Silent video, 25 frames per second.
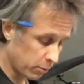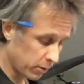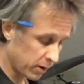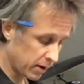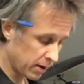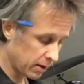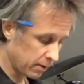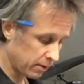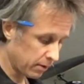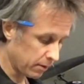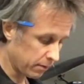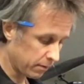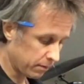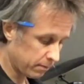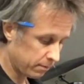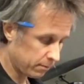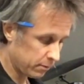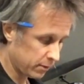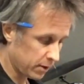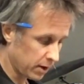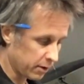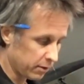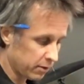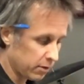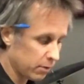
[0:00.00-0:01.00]
we had the
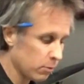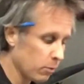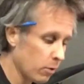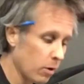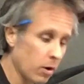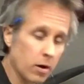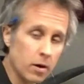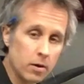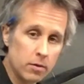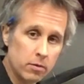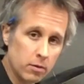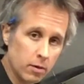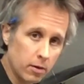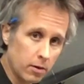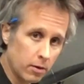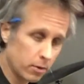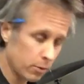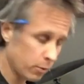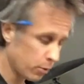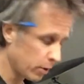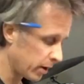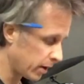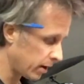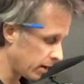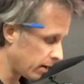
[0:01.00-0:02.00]
tension rods all
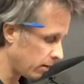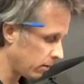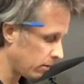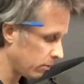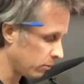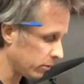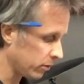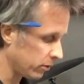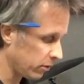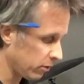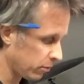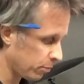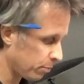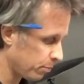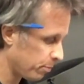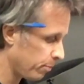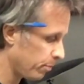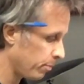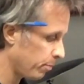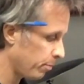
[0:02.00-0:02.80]
the way out, we'll just